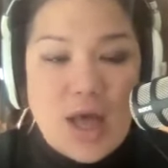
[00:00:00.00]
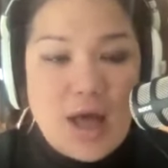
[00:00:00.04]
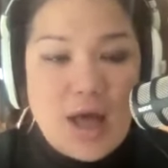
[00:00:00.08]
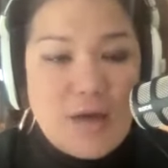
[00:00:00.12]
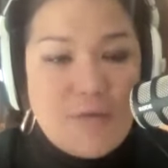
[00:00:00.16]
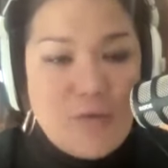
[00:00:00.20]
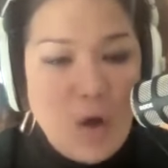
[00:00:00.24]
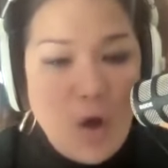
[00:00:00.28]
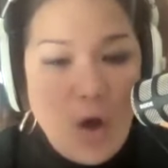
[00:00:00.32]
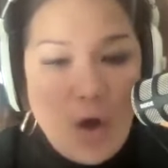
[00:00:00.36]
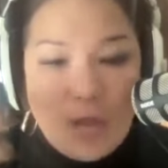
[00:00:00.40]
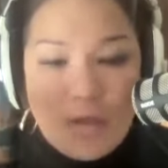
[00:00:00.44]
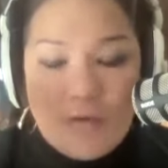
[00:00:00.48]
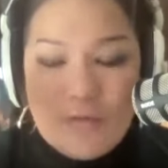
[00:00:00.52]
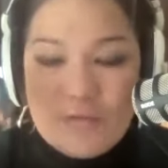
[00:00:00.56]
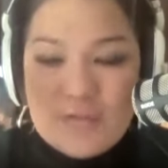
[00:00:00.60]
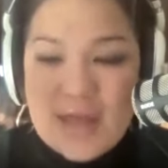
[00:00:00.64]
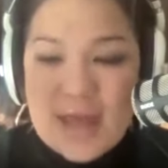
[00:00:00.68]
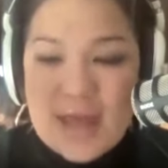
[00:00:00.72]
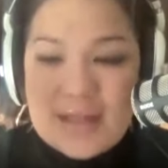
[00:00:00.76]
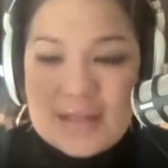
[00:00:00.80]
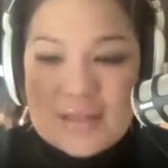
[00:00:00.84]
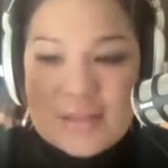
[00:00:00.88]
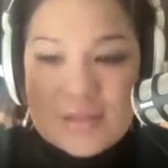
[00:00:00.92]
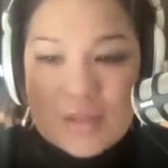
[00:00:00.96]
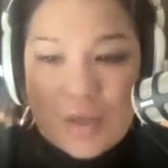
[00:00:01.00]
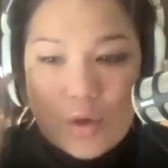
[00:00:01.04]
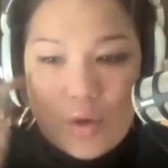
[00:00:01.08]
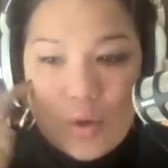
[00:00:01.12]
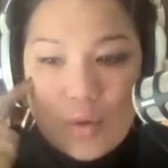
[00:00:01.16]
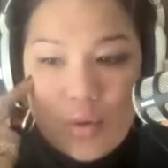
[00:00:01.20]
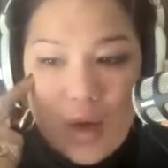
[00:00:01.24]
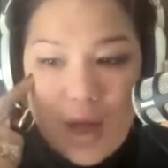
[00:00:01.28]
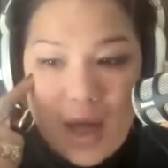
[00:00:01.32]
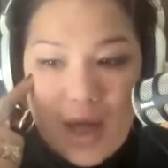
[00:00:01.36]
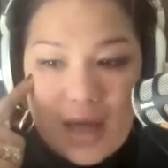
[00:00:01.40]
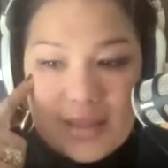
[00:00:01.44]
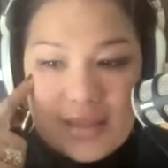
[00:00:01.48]
of all of that
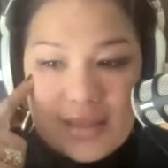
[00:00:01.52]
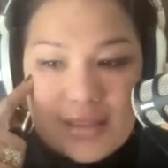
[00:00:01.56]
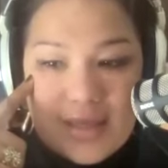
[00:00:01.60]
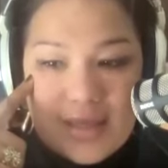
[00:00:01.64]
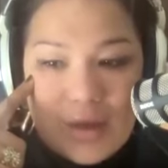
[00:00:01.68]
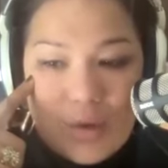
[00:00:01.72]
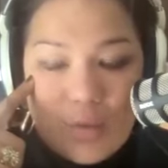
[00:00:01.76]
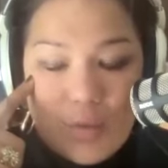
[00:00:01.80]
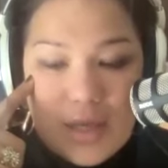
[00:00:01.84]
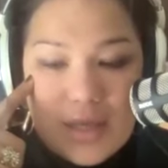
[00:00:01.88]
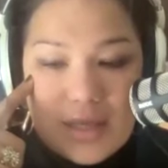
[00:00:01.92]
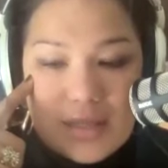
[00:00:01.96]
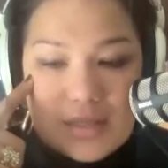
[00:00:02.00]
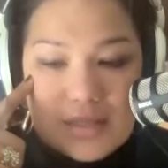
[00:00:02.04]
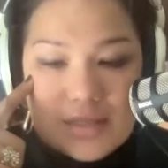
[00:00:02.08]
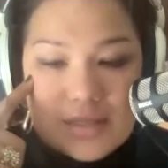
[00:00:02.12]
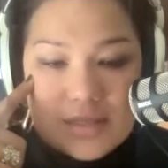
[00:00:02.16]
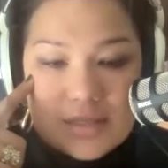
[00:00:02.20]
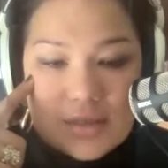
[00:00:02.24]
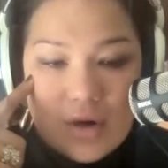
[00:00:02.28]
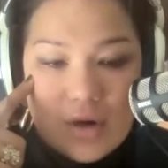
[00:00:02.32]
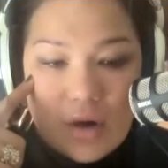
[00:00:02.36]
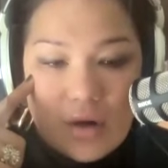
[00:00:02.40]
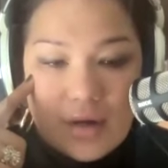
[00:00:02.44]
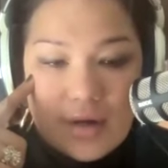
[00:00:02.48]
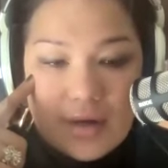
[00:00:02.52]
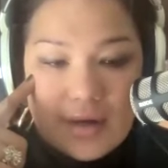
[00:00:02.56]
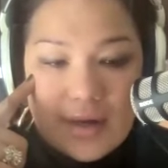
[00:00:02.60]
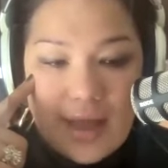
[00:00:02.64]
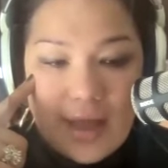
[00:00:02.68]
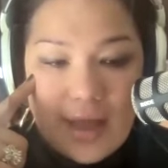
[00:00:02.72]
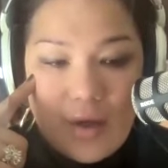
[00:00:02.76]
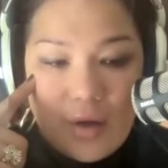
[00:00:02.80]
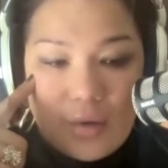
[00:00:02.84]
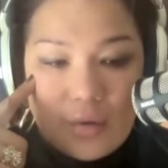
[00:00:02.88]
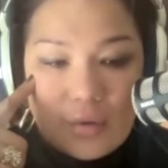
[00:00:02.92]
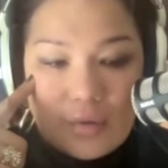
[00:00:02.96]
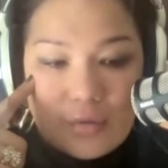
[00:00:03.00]
so i think we started
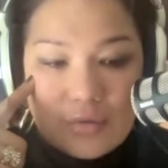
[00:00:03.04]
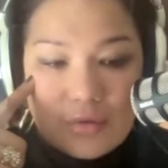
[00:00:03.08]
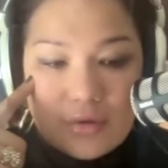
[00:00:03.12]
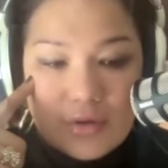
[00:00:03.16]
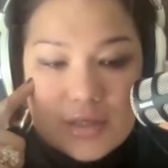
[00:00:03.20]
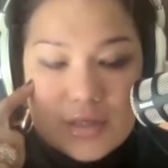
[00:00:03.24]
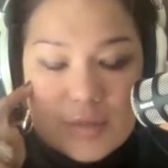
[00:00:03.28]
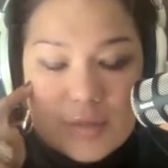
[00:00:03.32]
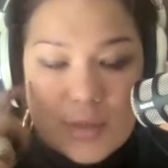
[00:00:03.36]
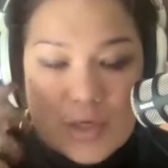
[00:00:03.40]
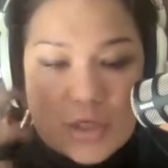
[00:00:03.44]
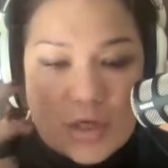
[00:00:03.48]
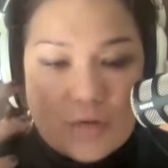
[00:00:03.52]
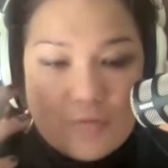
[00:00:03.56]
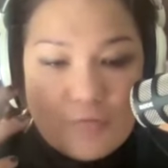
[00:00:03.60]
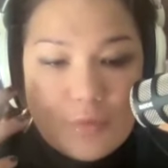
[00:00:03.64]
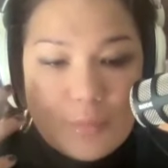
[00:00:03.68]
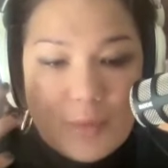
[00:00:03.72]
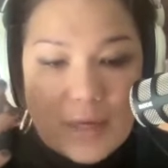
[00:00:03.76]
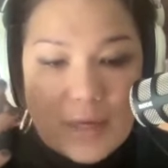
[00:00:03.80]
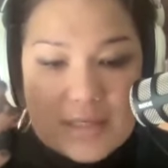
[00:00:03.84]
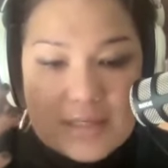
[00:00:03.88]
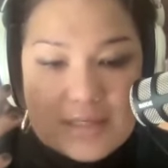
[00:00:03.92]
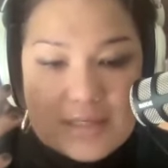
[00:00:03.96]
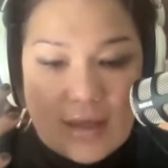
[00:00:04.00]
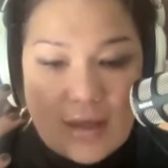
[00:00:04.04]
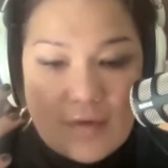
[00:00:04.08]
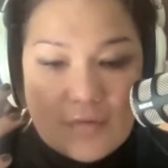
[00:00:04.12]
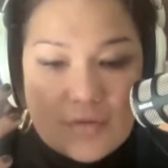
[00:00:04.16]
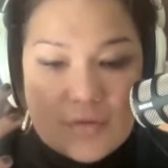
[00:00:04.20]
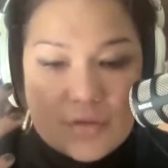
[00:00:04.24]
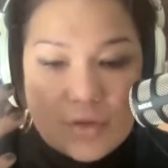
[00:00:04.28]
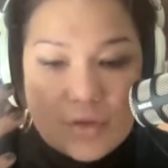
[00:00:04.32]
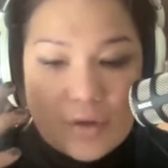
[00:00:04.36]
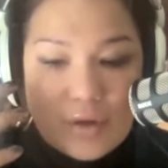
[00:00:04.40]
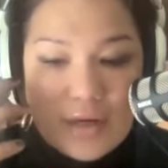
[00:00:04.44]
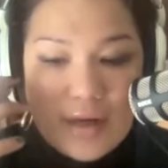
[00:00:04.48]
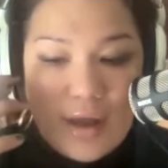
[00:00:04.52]
out especially for myself
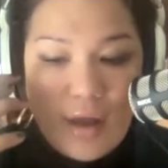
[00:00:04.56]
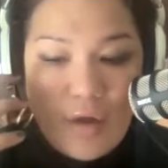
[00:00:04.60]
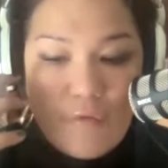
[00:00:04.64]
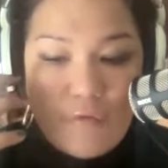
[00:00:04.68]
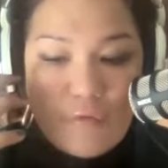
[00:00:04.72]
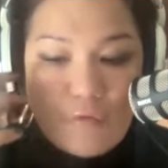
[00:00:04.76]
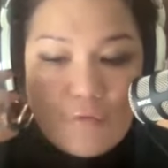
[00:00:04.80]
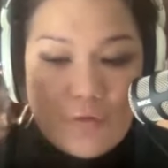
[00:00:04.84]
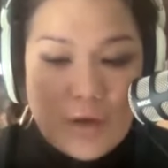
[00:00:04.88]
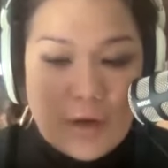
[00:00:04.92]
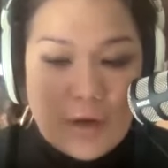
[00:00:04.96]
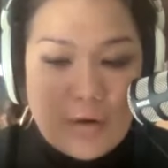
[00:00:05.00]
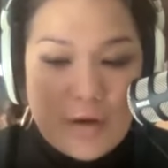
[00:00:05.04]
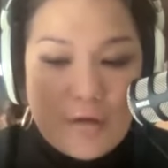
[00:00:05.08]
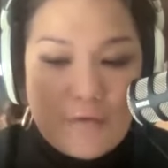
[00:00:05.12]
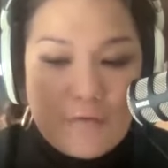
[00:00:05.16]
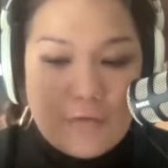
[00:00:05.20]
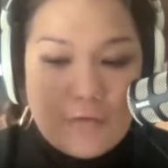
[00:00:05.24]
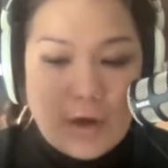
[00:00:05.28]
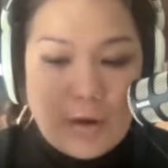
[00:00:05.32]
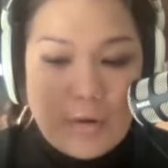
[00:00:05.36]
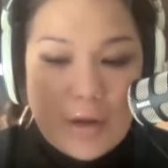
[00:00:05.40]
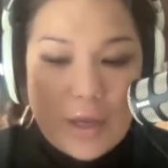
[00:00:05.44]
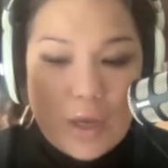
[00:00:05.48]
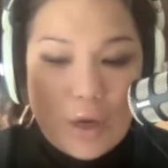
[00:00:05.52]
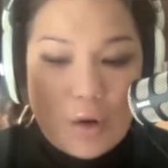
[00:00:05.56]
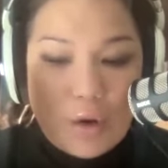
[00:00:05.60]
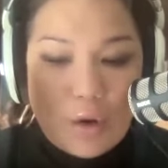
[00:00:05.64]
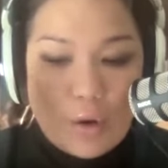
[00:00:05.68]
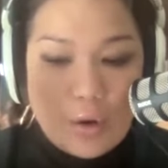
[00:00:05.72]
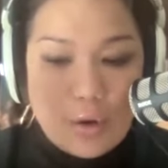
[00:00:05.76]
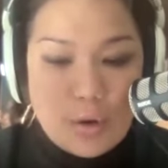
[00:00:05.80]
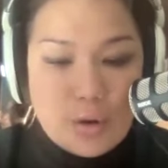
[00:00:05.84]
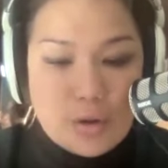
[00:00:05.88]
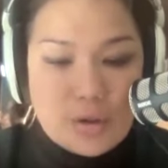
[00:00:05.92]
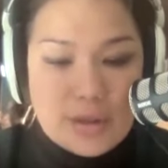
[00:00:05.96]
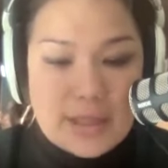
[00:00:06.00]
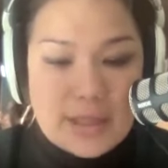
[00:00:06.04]
started out very very
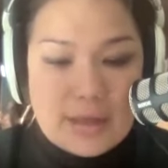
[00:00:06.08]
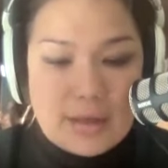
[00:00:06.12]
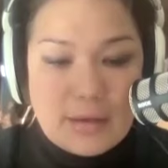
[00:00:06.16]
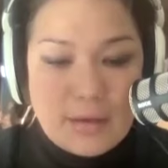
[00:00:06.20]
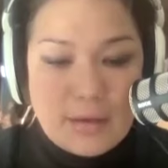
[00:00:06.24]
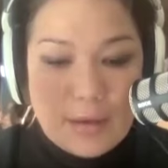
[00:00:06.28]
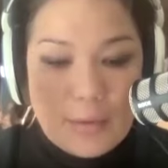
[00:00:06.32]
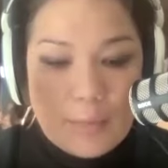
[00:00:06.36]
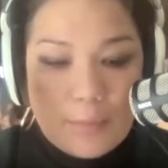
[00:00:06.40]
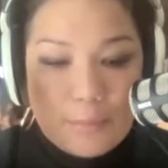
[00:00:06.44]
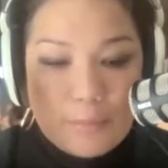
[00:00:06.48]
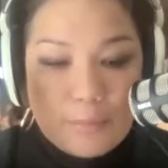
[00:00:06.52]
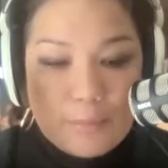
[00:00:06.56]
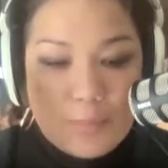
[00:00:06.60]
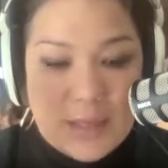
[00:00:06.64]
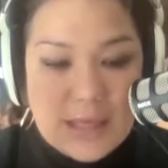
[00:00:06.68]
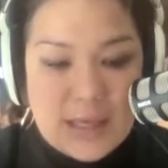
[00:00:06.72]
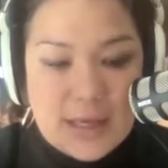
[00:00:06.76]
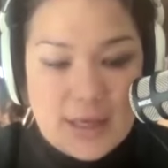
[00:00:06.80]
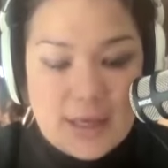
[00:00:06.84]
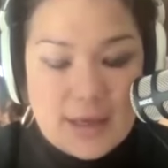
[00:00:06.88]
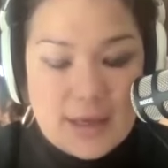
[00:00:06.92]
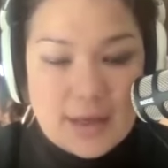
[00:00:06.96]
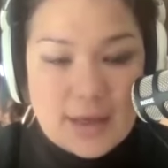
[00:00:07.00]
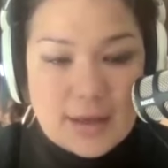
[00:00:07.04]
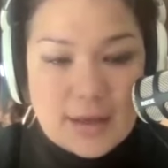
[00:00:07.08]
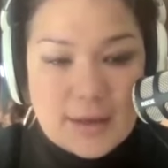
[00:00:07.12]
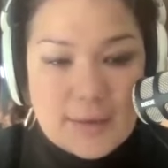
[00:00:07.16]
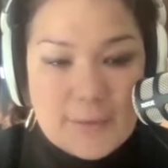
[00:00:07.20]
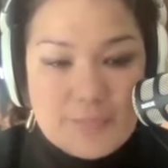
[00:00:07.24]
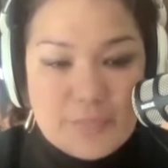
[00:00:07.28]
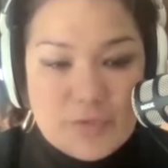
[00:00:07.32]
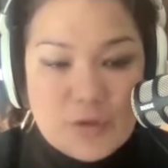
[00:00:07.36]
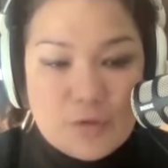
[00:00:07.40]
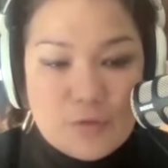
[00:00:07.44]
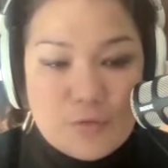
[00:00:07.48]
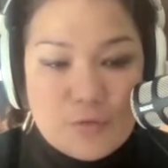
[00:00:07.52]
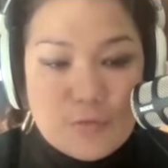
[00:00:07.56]
early being
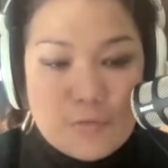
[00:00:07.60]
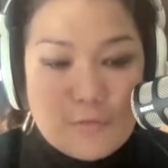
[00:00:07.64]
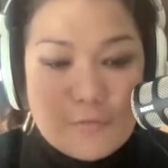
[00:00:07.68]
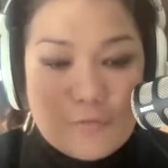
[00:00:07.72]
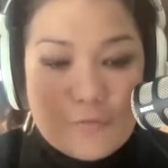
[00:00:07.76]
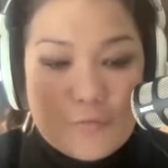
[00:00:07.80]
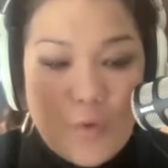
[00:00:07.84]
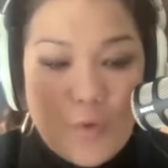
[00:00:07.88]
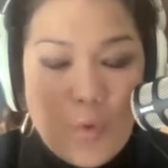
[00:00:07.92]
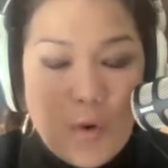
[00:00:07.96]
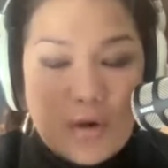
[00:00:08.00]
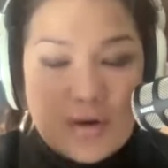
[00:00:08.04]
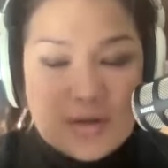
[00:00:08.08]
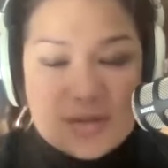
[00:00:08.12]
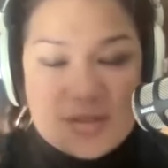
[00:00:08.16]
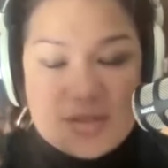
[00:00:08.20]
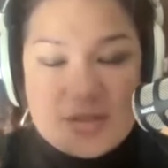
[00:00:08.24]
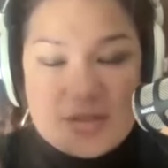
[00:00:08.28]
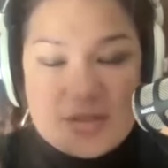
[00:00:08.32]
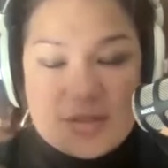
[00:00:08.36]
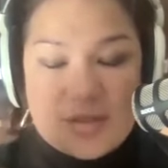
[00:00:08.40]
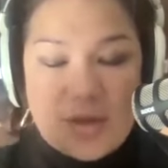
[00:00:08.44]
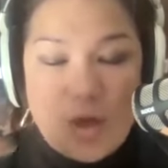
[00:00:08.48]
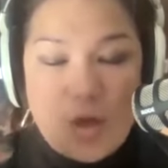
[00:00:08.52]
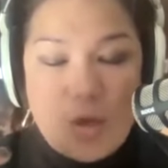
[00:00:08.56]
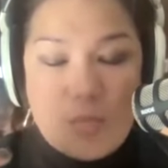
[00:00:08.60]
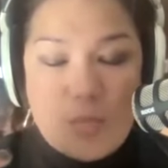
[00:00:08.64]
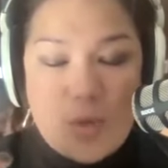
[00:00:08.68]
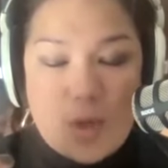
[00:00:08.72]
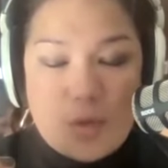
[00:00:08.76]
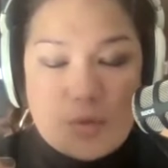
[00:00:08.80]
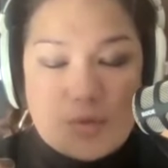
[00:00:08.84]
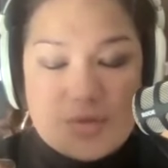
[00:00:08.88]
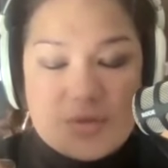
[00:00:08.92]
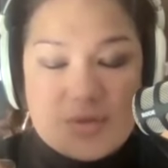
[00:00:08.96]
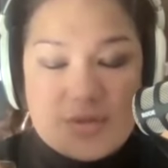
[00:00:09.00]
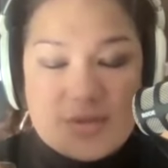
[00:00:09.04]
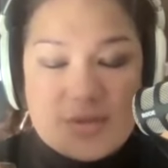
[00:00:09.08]
forced
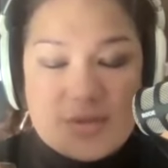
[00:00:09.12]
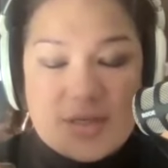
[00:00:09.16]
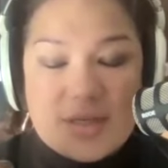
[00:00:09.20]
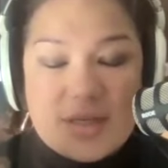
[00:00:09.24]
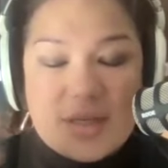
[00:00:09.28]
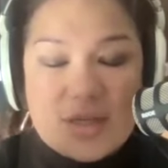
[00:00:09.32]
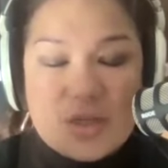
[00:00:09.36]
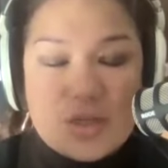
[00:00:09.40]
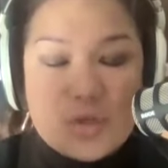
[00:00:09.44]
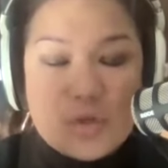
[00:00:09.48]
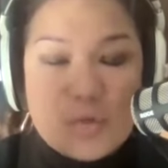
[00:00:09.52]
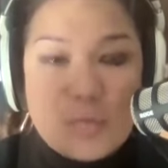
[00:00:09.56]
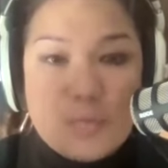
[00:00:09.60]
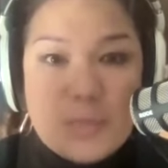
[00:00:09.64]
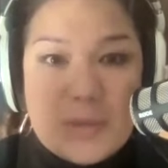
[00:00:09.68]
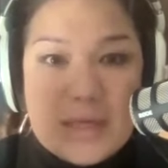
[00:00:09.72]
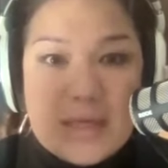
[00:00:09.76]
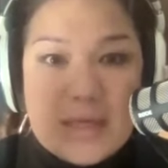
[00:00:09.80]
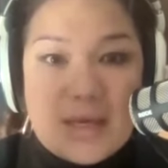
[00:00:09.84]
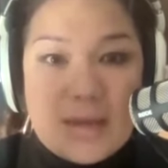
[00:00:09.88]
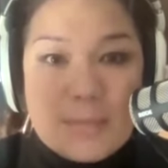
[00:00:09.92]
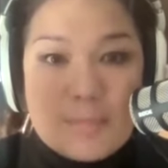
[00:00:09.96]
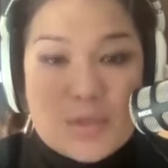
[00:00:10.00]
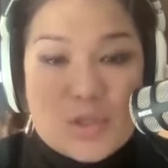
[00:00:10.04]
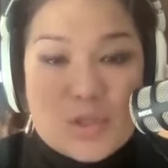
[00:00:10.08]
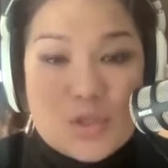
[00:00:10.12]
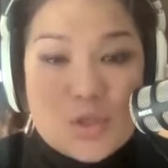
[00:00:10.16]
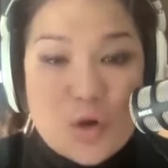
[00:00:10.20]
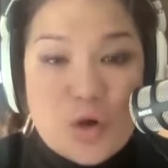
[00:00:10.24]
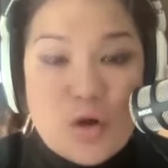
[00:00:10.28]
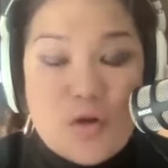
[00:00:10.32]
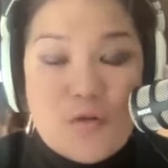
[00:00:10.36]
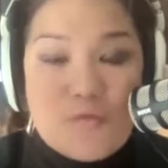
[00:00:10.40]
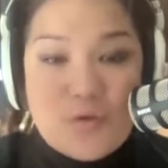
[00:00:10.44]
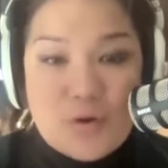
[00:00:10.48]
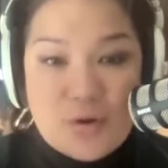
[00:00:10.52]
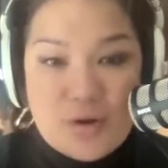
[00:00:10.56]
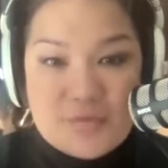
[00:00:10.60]
almost to be an
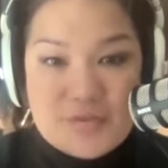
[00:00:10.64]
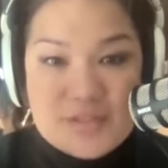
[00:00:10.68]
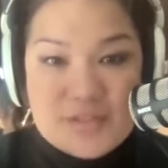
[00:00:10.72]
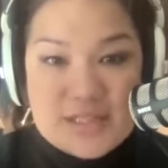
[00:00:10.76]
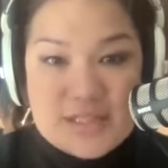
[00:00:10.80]
observer of